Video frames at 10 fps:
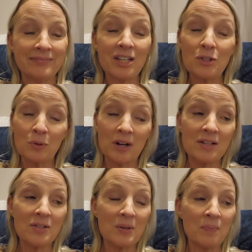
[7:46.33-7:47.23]
That's
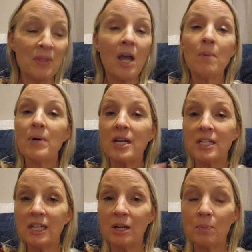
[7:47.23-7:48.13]
crazy. But I
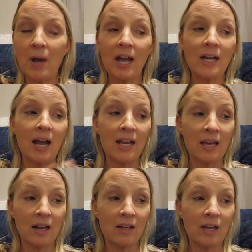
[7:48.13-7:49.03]
did get it. I, I
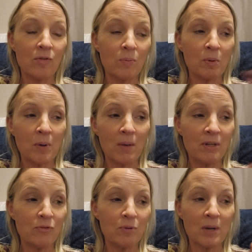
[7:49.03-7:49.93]
got, I gave them the
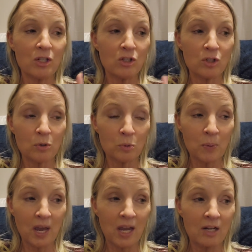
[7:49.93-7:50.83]
payment information, so it's
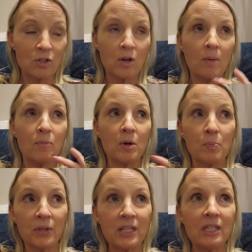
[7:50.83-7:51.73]
paid. So I'm
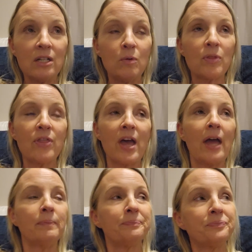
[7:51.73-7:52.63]
completely done with that.